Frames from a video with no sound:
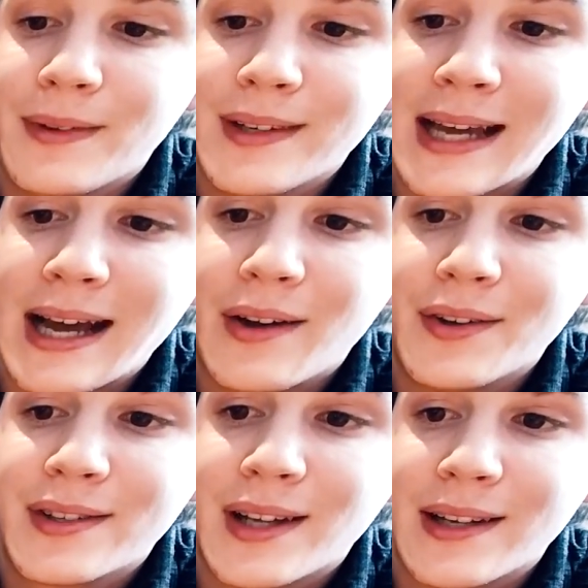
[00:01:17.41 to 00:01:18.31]
and down
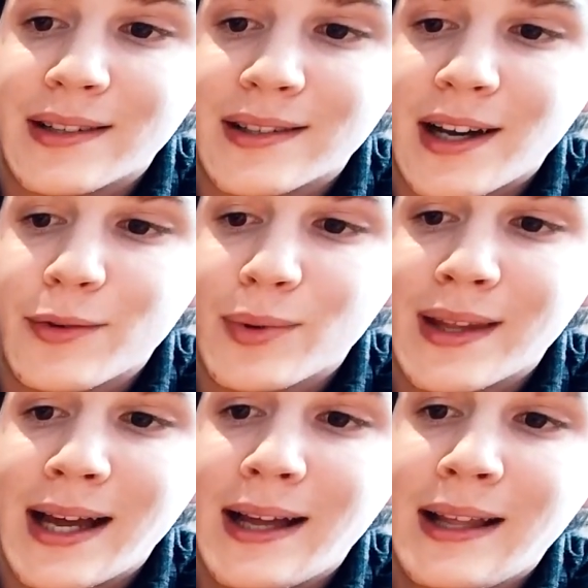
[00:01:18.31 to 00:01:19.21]
and side to side with
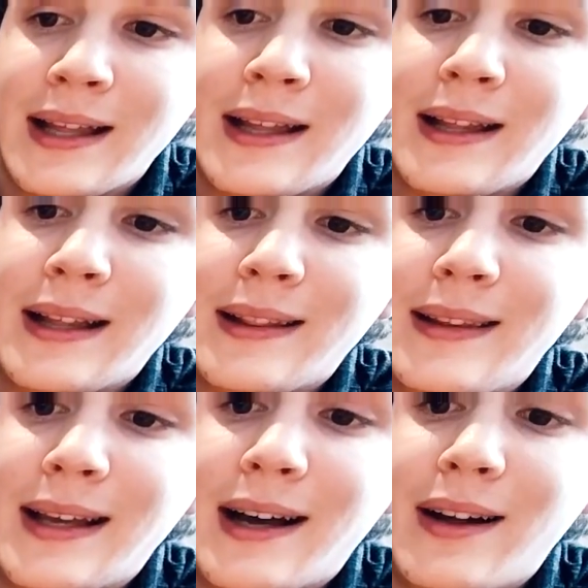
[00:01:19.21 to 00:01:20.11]
that.
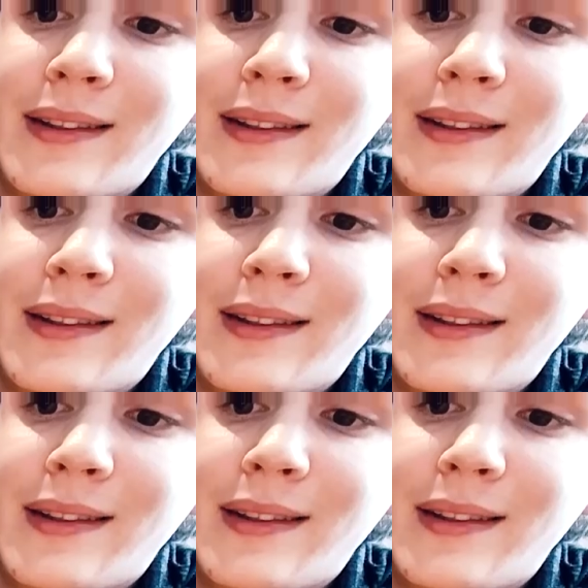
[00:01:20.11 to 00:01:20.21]
The